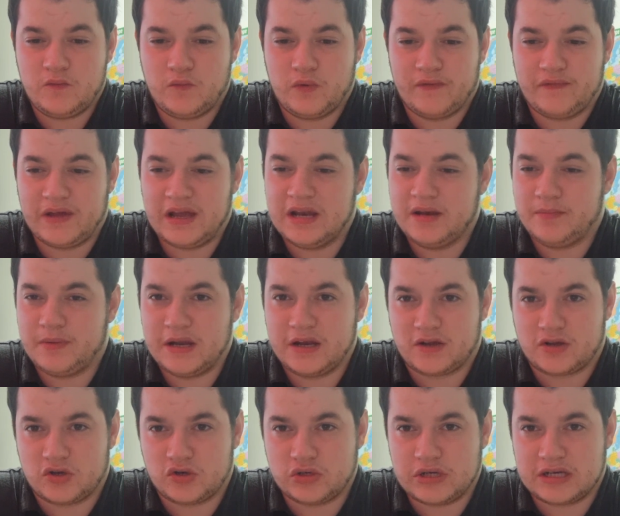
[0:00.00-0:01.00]
With
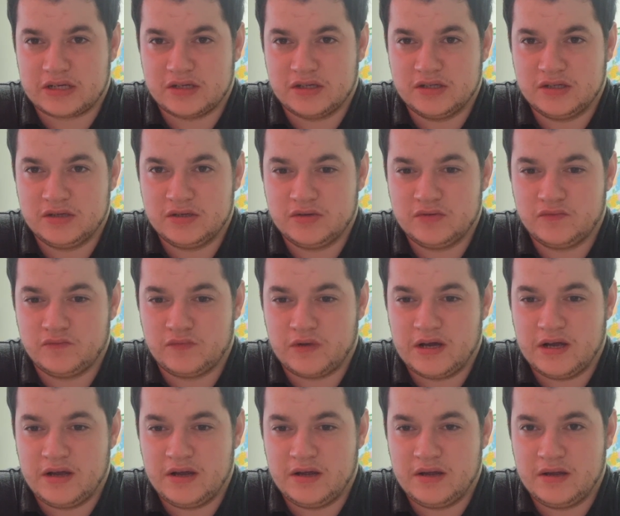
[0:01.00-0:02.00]
independent contractors,
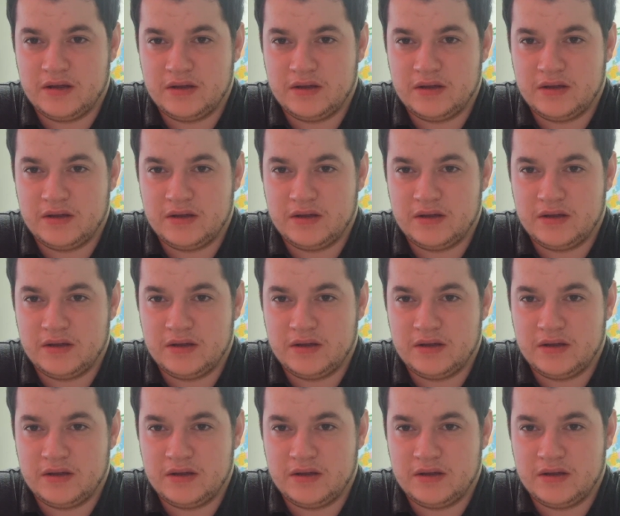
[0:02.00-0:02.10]
right?